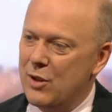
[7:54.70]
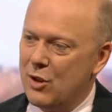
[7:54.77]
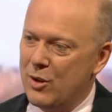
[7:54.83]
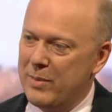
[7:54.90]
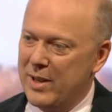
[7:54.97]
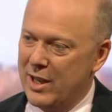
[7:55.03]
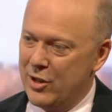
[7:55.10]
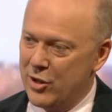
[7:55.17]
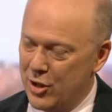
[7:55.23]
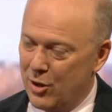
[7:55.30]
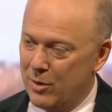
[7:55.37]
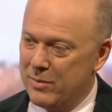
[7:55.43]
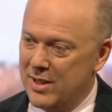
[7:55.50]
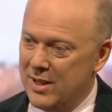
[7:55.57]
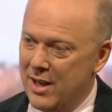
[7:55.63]
European
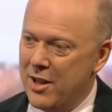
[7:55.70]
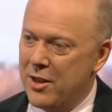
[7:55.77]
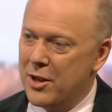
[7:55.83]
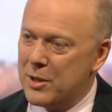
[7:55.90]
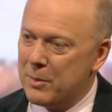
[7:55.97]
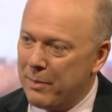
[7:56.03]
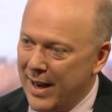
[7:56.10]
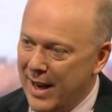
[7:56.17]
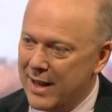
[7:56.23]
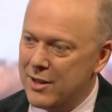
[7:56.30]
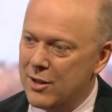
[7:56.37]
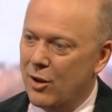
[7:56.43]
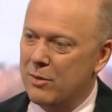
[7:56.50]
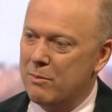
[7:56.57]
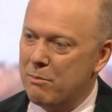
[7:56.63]
jobs that depend
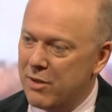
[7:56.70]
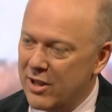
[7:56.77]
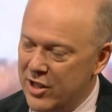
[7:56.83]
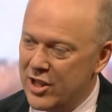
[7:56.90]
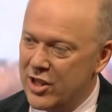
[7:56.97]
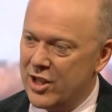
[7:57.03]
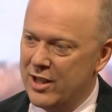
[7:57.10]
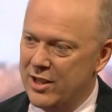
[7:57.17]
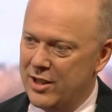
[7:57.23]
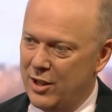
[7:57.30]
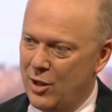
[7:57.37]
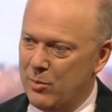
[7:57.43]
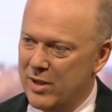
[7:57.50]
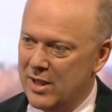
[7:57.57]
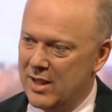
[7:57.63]
on British
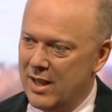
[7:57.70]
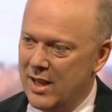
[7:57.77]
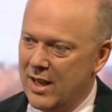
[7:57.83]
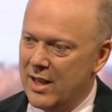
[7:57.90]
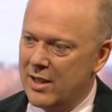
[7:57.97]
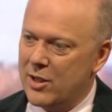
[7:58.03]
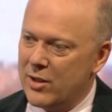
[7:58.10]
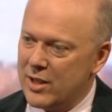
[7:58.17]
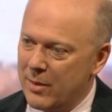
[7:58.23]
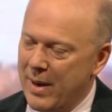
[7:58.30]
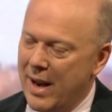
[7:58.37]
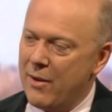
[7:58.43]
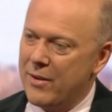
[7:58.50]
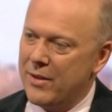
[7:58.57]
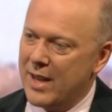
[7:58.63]
consumers. So it's
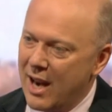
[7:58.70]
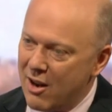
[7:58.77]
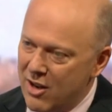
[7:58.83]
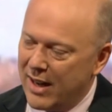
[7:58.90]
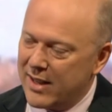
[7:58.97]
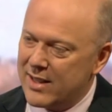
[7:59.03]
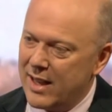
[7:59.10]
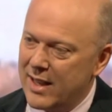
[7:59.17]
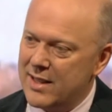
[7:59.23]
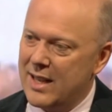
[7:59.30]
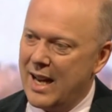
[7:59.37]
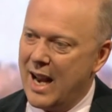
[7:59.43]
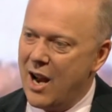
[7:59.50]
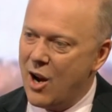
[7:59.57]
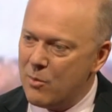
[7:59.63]
about their access to
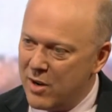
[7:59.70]
our